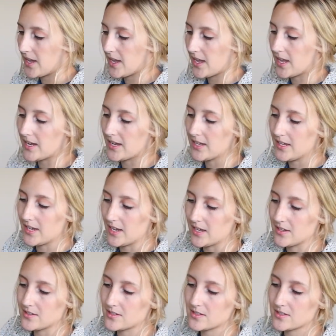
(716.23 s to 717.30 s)
And it
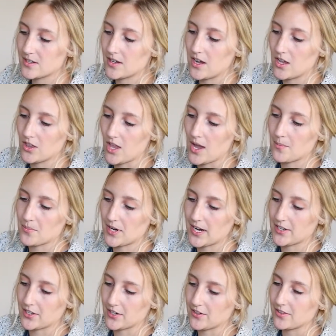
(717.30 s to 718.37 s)
is a lot
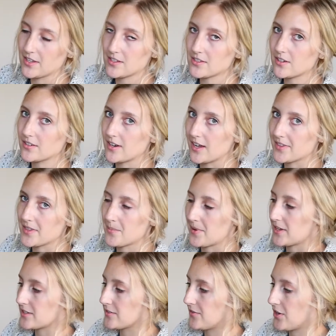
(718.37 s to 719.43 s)
brighter. These are not the
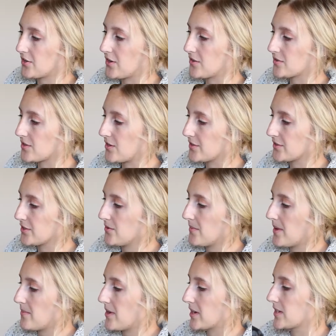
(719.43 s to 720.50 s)
best photos. Also,
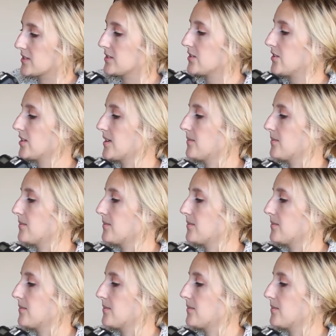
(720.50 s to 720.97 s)
my mug is dirty